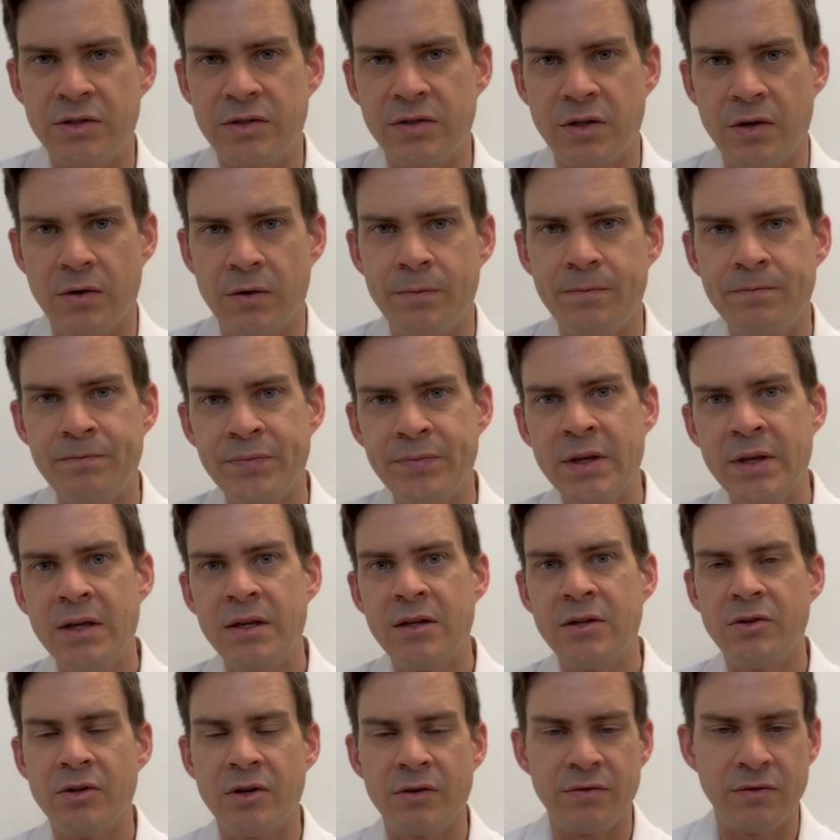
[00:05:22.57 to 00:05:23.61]
So,
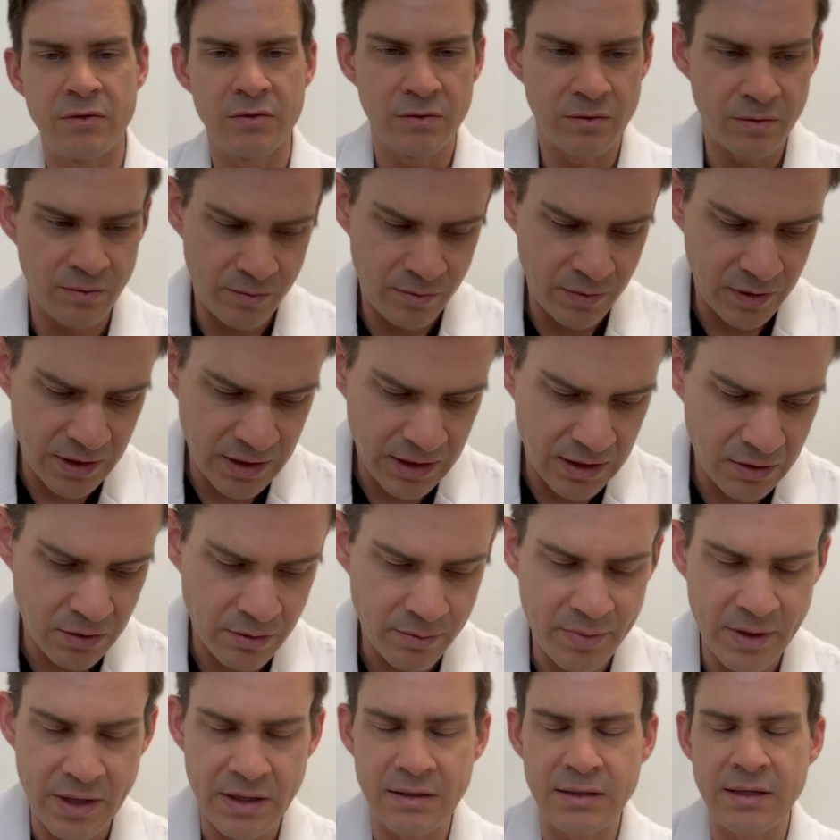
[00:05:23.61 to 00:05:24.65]
if you lean or
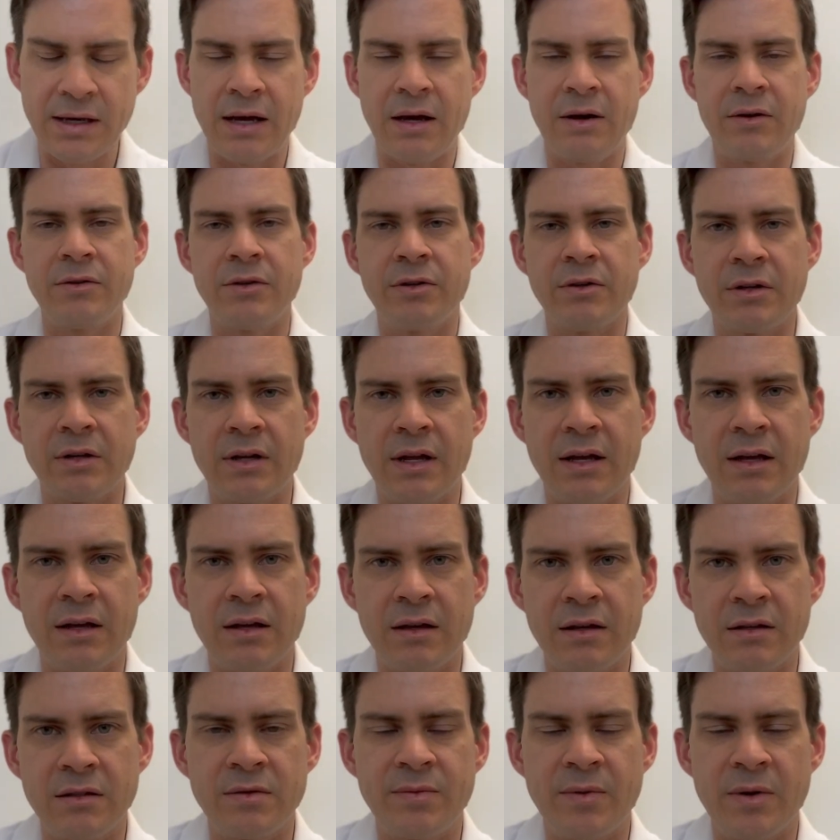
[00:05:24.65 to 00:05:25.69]
bend down, you're gonna
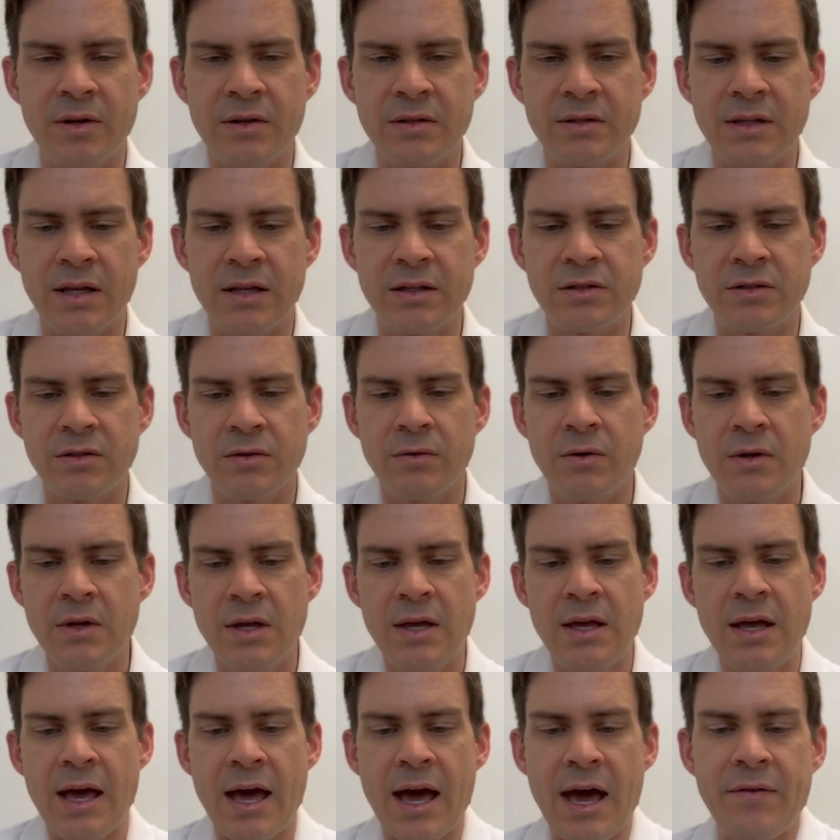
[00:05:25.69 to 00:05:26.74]
experience that. So
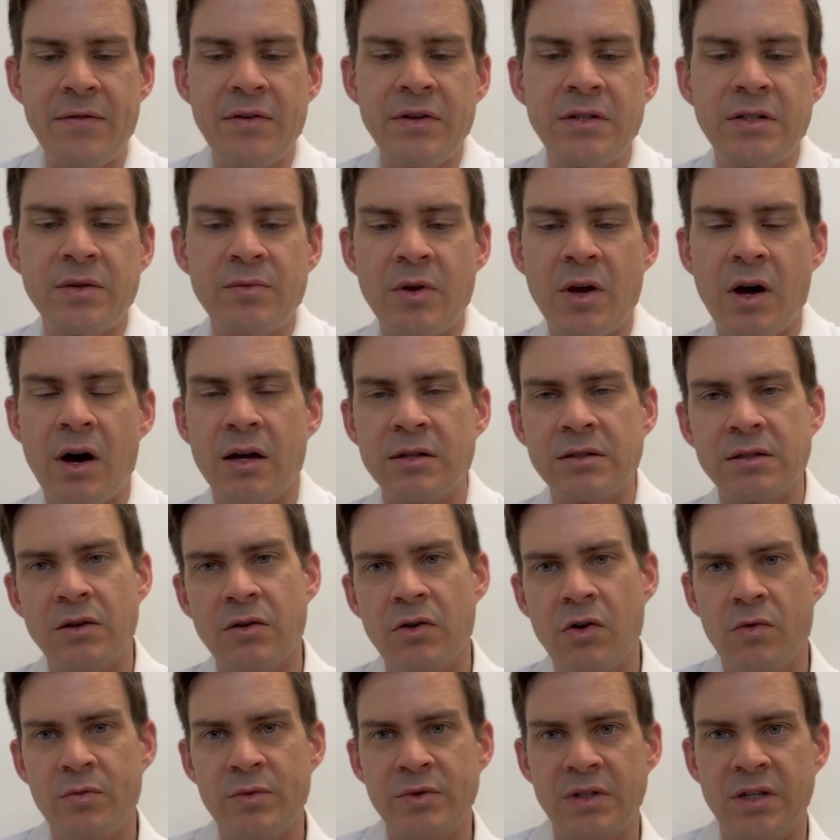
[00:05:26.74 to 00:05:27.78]
having some gauze at
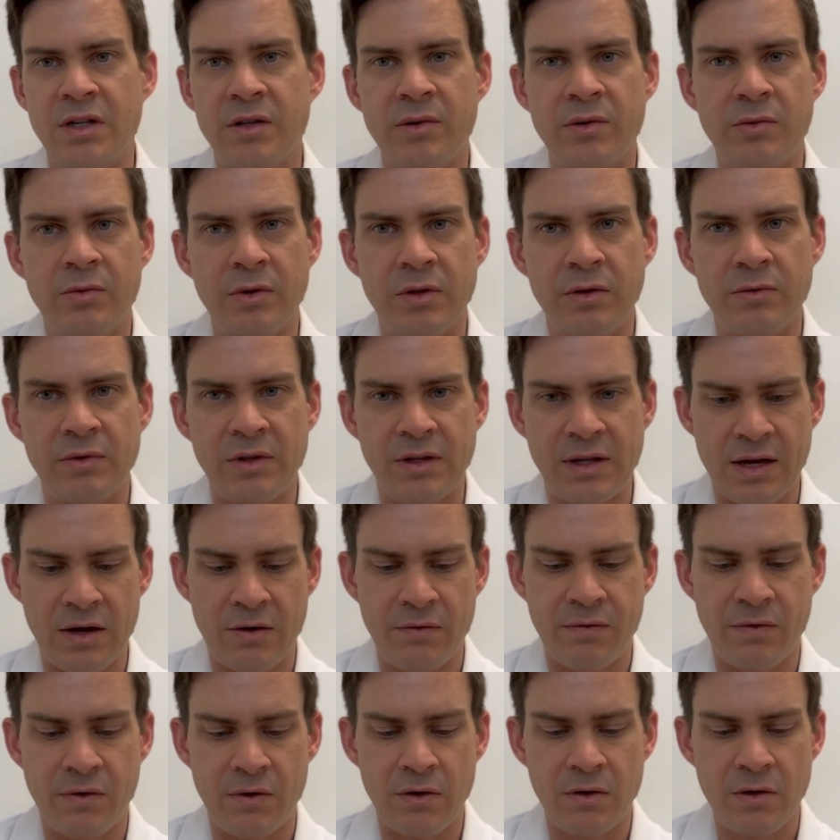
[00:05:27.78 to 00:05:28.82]
home is gonna be really, really
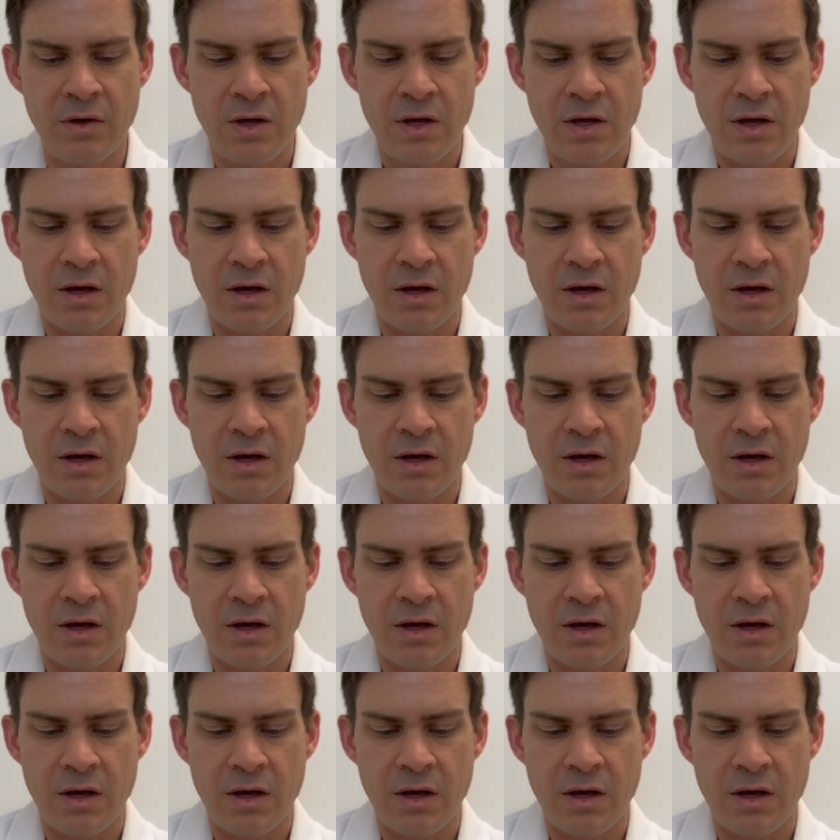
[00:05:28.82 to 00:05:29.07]
helpful.